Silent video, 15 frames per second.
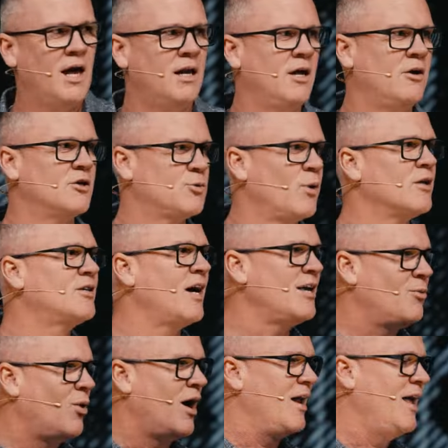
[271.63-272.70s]
And he goes, well, I'll tell you
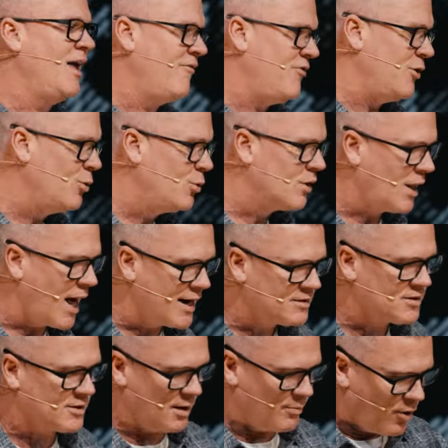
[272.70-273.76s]
what, if you would like
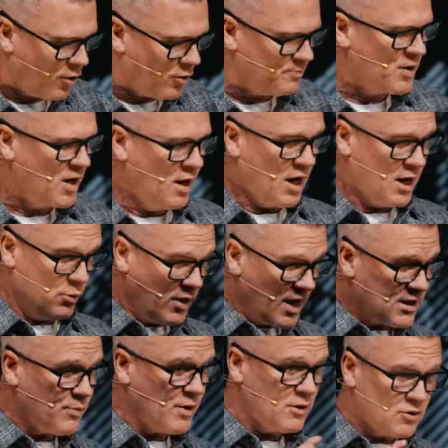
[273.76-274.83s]
to come home and you would like
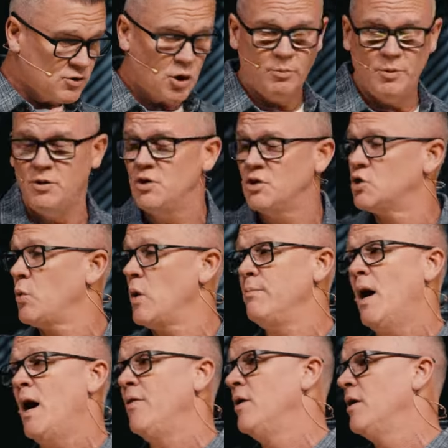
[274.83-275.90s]
to bring those home, you just swing
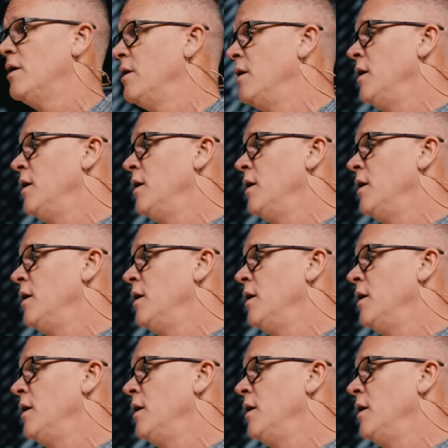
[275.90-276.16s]
by the,